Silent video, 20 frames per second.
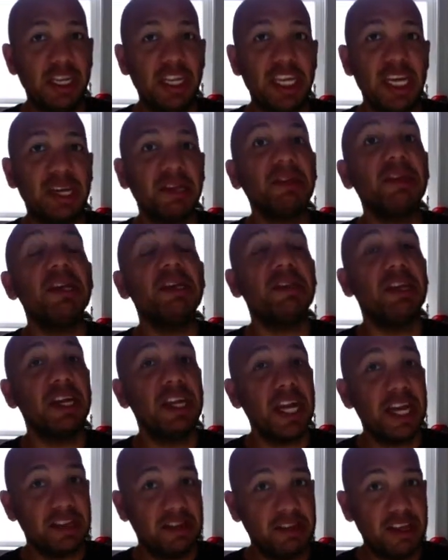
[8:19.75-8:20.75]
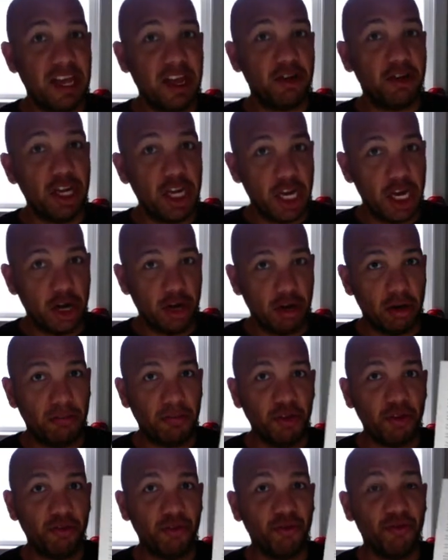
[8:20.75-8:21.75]
Yes, it's an essay on here,
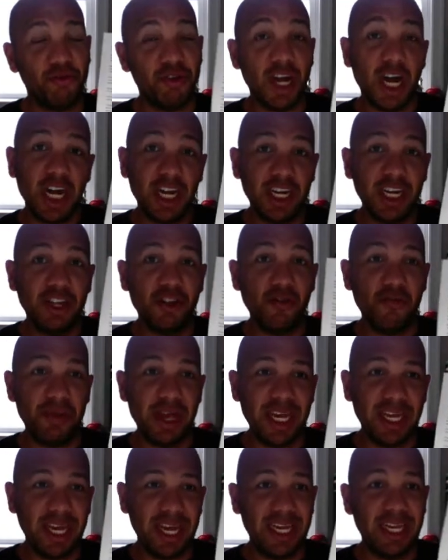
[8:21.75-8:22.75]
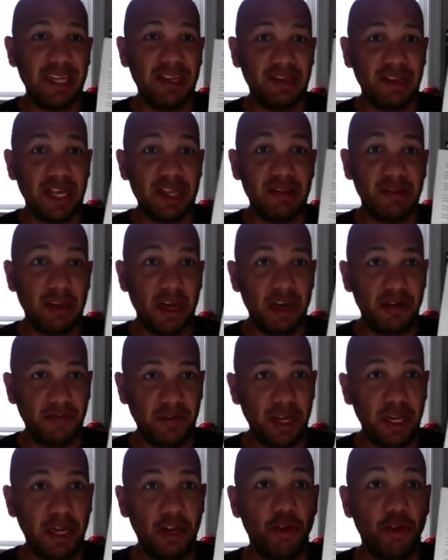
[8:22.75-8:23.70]
but you do not need to make any sense of it.